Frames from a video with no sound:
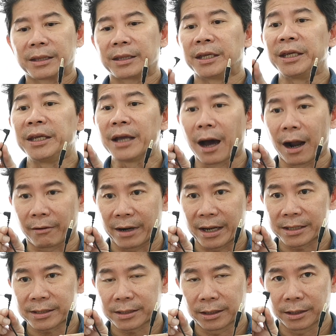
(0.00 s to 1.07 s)

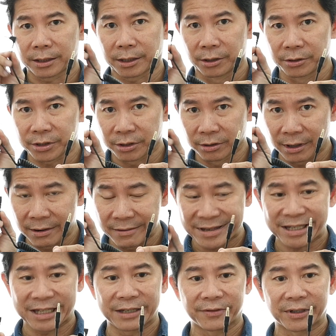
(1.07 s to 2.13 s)
TRS goes to the
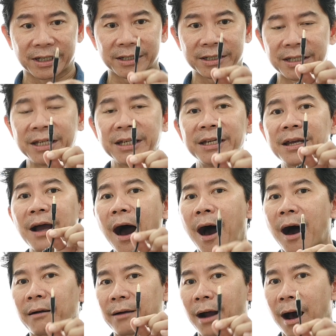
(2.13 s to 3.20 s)
receiver,
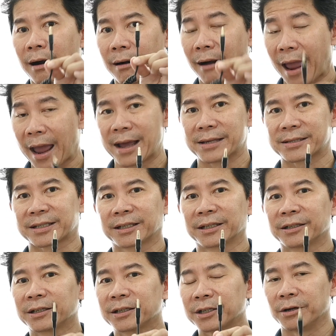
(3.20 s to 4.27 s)
TRRS
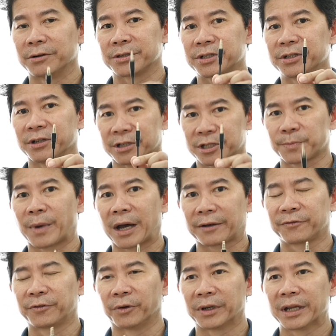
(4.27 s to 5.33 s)
goes to your
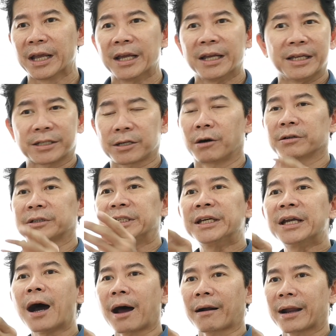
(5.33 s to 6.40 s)
smartphone. It's called
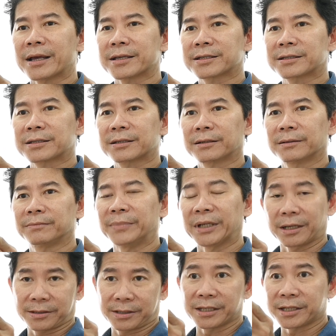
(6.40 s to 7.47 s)
TRS
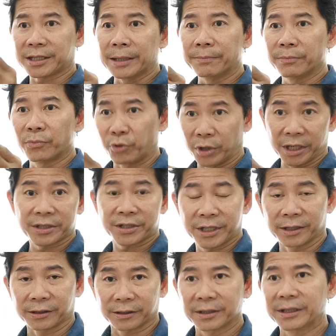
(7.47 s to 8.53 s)
because it's tip ring
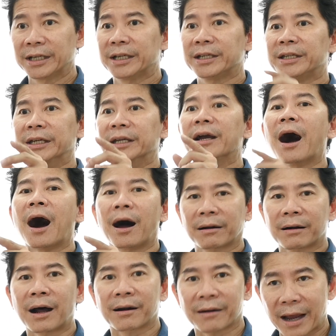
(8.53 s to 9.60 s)
shield,
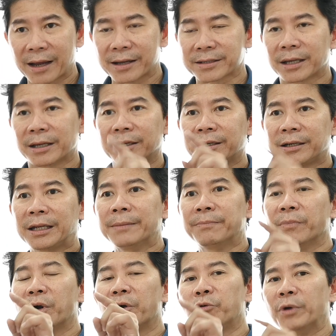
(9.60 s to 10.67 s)
TRRS tip
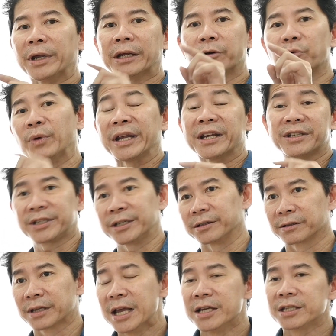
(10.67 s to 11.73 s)
ring
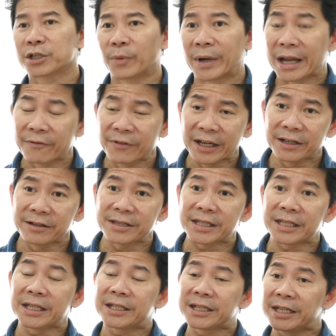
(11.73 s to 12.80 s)
shield. So whenever you
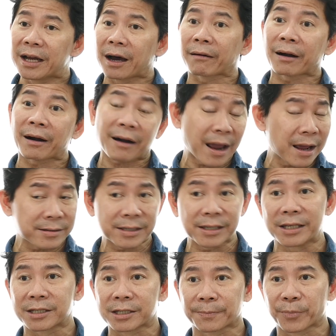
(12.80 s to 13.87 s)
see TRRS,
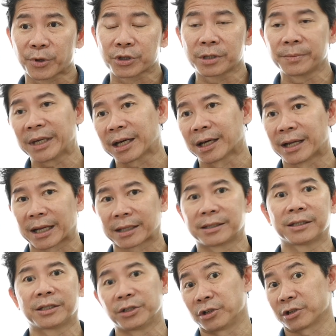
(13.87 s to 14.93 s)
it's supposed to be
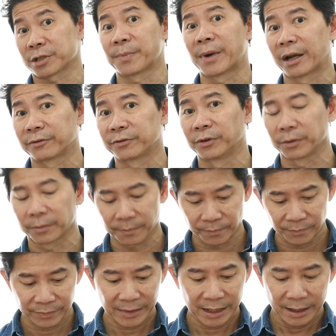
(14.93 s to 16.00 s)
connected to your smartphone.
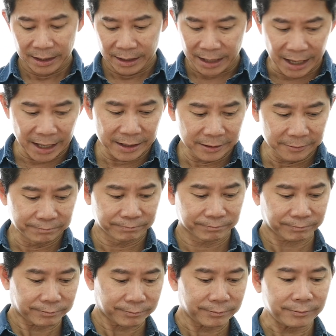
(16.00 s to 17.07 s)
And
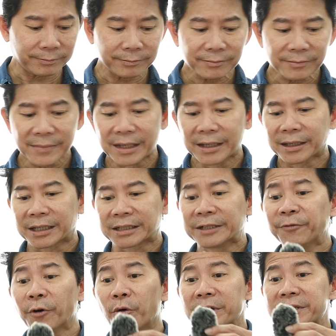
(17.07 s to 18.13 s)

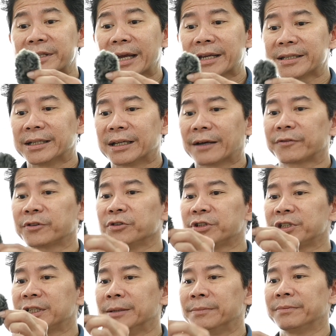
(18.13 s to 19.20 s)
Cartefo was nice enough to
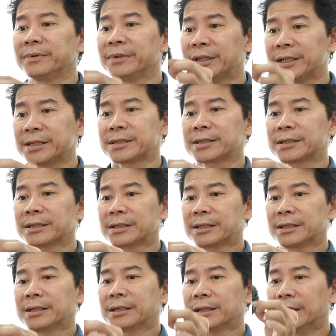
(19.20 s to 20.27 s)
ship this
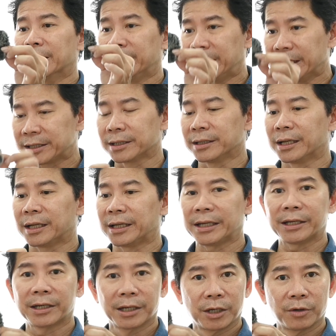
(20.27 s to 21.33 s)

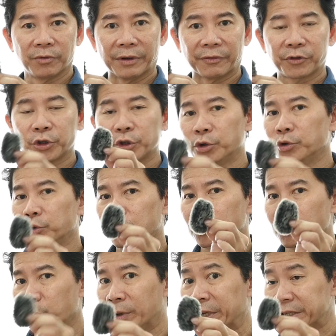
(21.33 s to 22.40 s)
additionally with 2
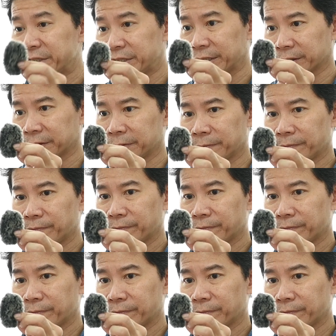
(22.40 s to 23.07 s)
windshield.